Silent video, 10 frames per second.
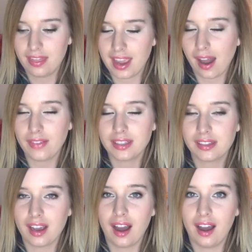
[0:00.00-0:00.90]
they have a
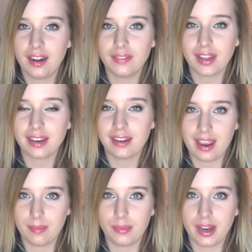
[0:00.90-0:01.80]
ton of, like,
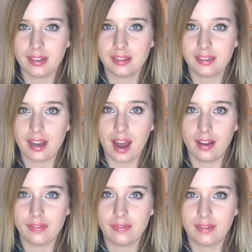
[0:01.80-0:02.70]
name brand
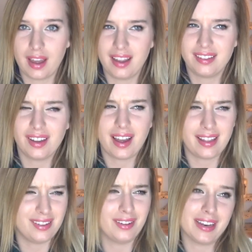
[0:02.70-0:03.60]
stuff. It's
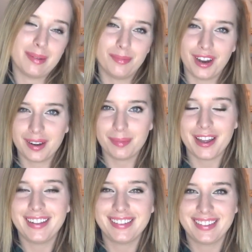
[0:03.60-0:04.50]
all name brand,
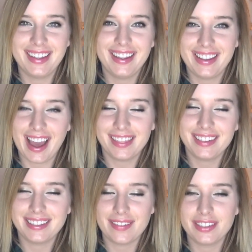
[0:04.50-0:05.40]
but it's... yeah,
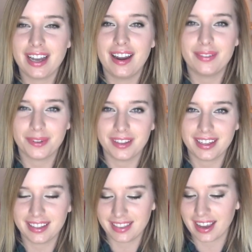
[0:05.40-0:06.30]
they just have a ton of really
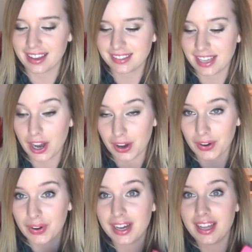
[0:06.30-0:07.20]
good things.
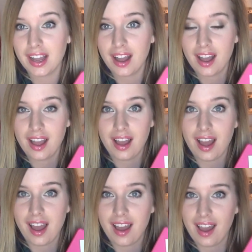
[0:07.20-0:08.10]
So
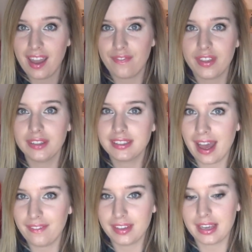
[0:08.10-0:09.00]
it feels
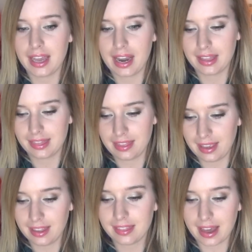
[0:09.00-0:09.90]
heavy, and I
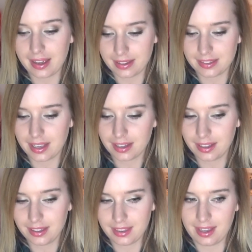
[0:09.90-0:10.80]
think that is a
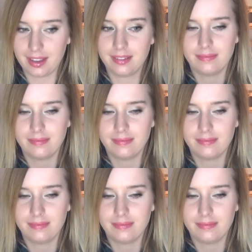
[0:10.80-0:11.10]
good thing.